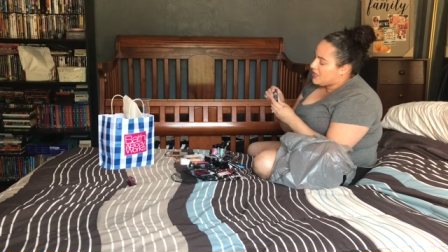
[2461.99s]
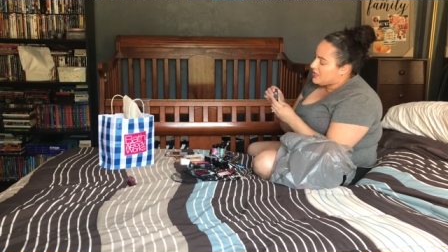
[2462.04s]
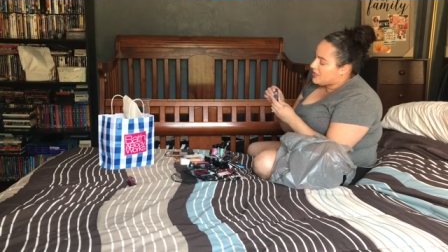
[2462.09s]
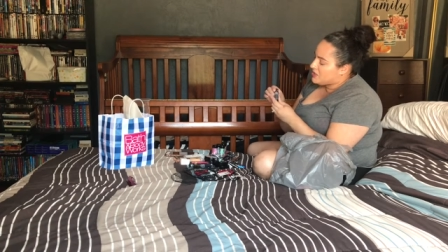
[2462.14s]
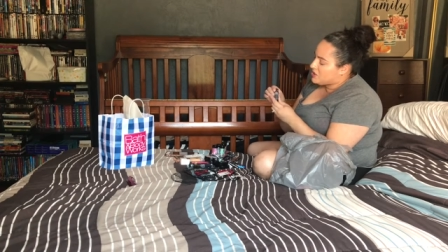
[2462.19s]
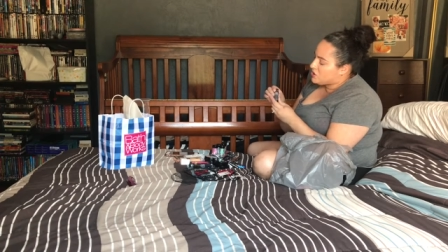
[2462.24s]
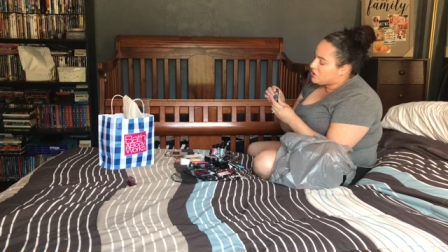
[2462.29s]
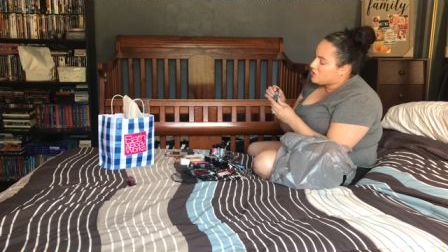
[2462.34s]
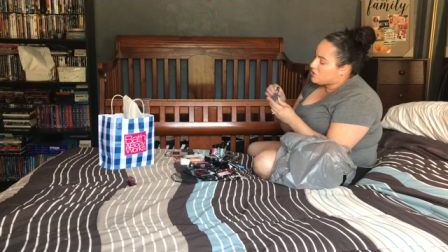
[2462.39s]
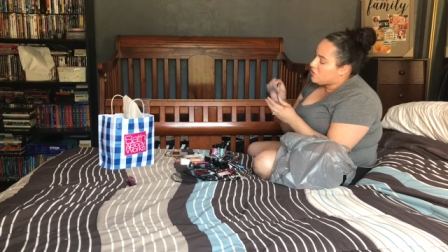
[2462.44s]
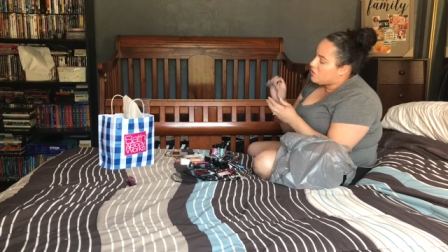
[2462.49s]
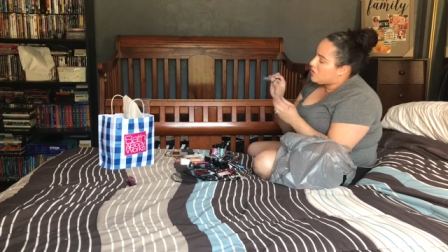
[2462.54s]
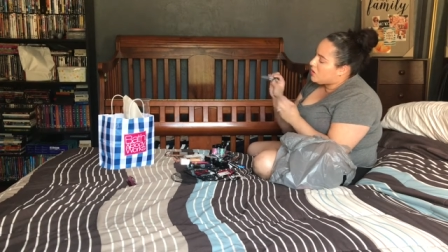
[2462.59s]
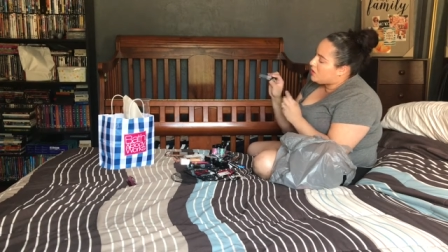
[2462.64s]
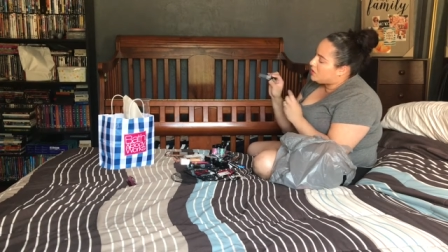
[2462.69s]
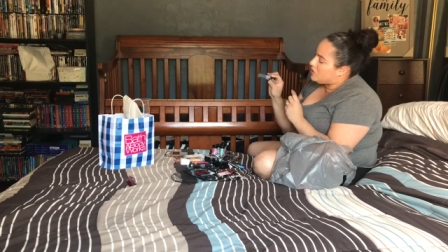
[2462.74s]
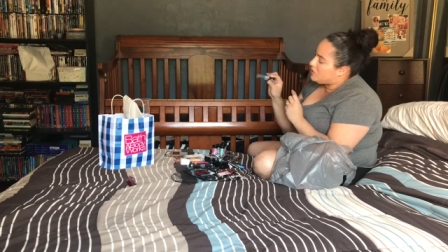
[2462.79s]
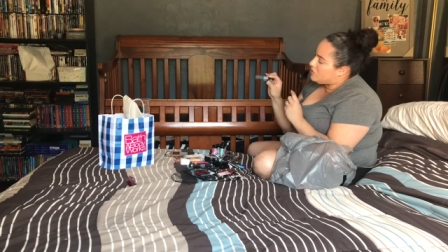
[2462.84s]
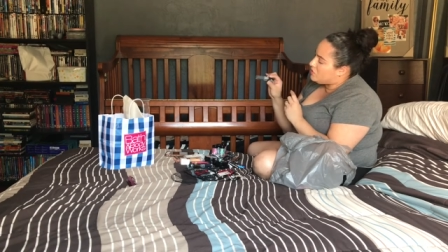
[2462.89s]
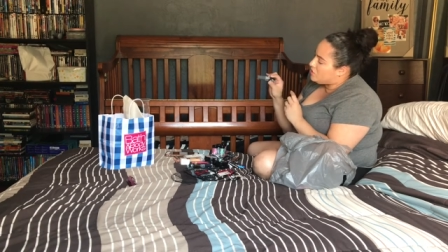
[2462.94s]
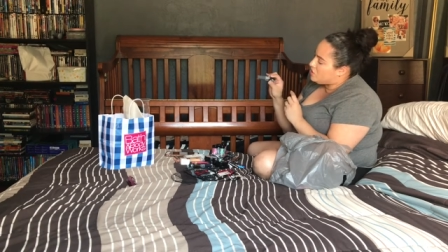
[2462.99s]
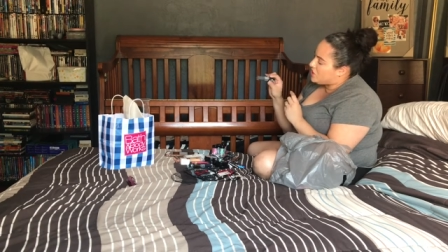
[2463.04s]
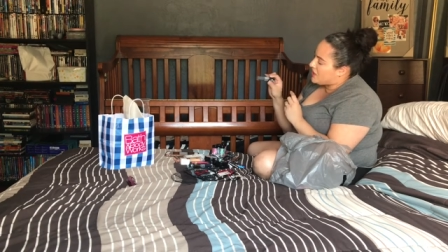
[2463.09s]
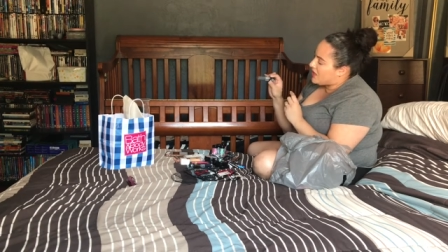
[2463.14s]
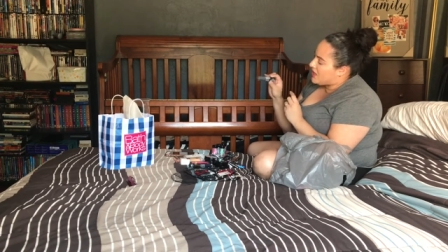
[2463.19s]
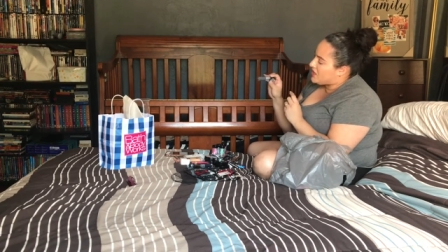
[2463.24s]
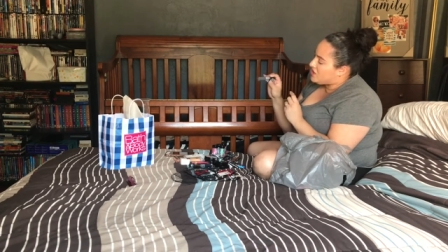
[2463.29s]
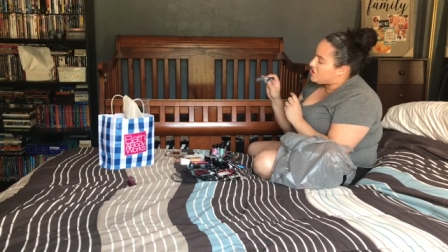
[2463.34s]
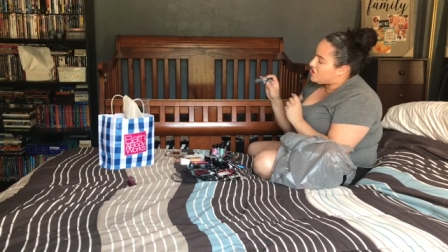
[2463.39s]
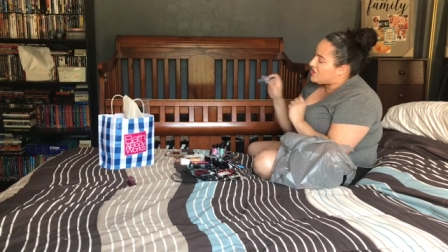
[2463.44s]
This is called Loose
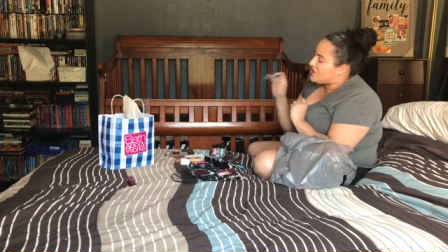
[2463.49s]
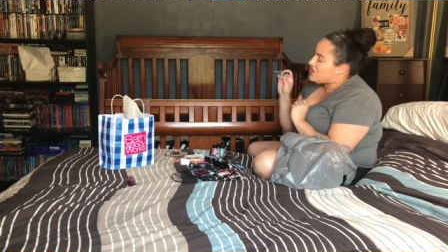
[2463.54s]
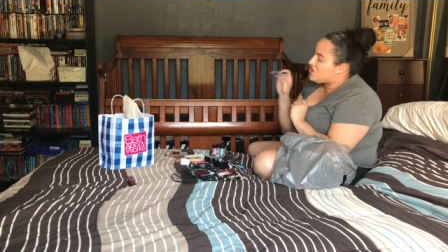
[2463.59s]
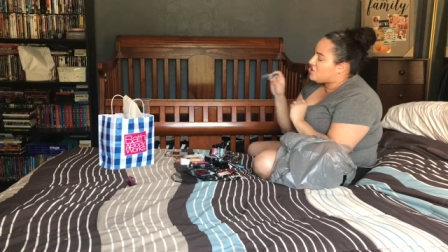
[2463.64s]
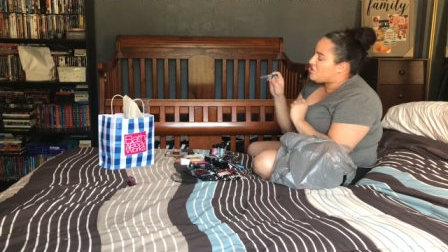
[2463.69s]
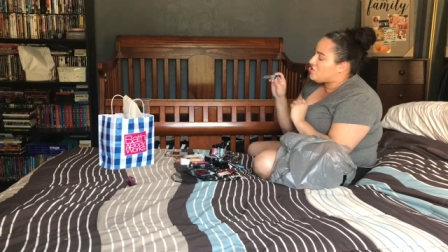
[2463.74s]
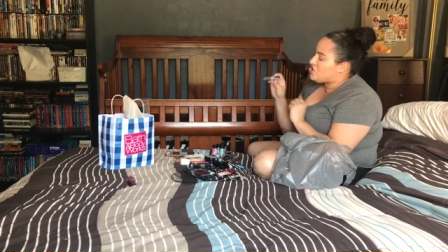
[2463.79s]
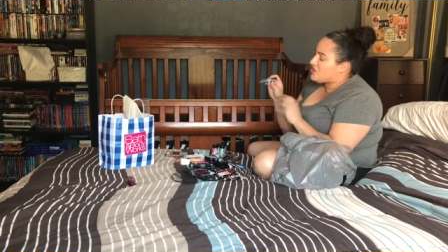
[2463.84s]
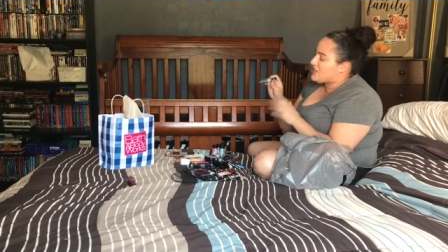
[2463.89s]
Change, and this is